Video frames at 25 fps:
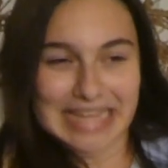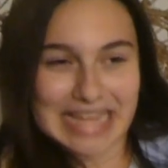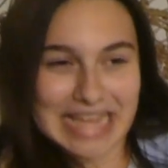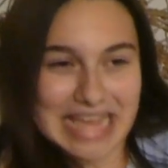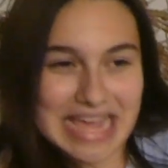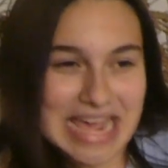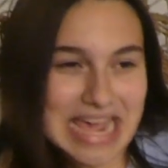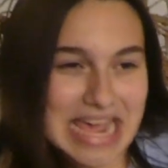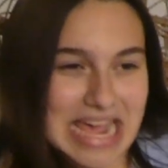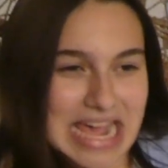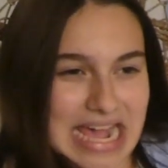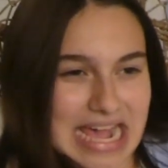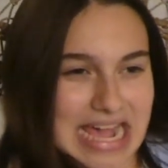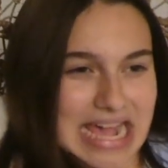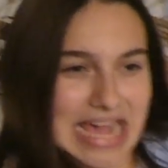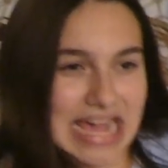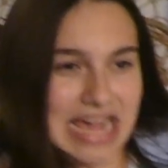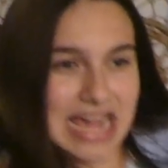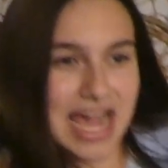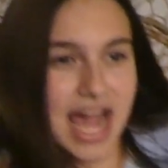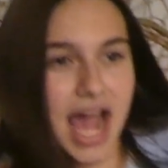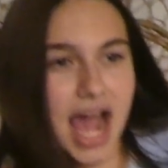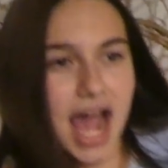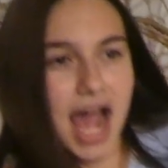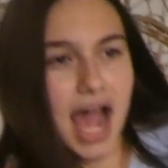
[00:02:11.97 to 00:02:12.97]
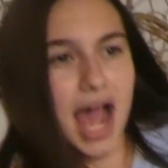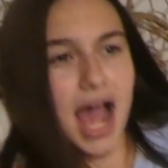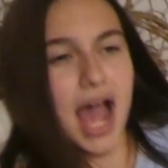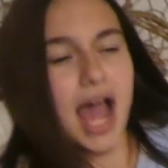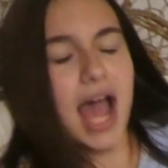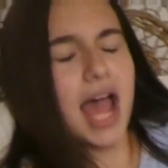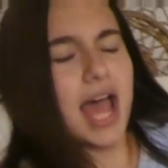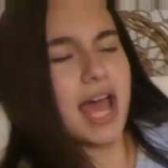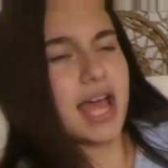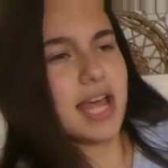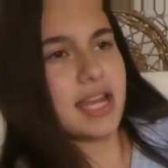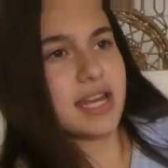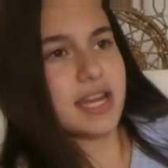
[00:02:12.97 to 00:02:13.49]
we got our shirts from the same place.
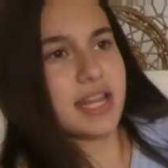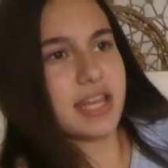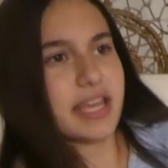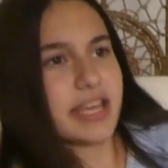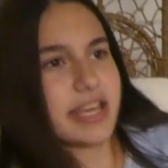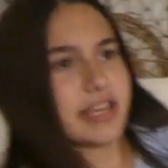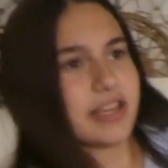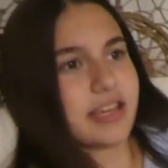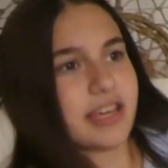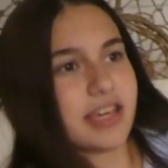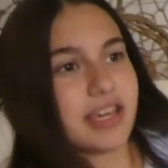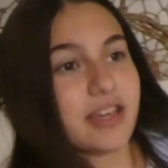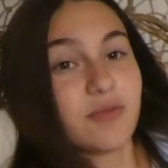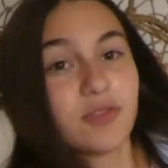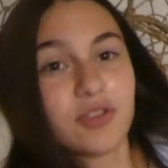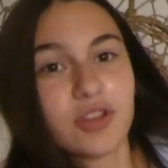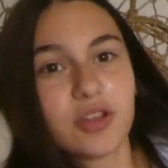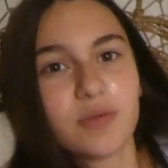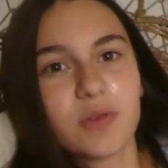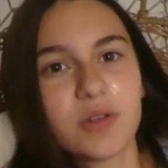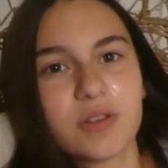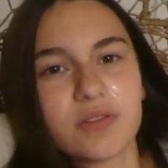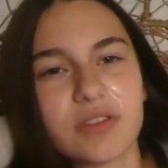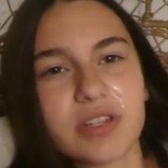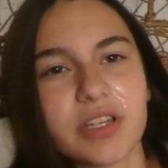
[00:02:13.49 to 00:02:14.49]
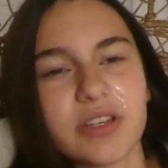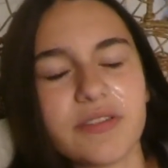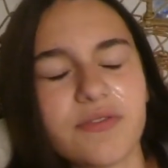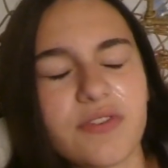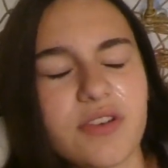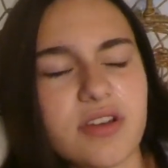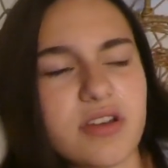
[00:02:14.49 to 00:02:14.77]
And it, it, it was, it was really lucky.